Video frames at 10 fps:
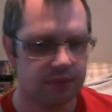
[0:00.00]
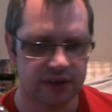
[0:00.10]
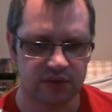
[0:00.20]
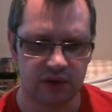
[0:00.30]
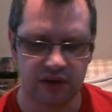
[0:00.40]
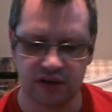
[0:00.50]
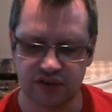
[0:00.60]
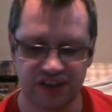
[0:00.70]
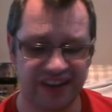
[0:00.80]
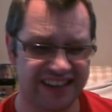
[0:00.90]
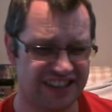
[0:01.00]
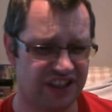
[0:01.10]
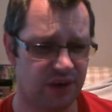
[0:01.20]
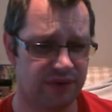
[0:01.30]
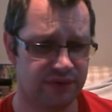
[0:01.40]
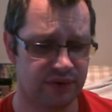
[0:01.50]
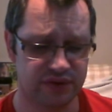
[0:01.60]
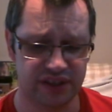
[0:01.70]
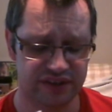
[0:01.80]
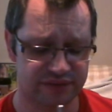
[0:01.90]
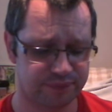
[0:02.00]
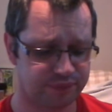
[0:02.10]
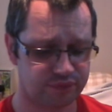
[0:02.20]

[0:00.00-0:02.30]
But it's one of those you don't actually know what fruit it is.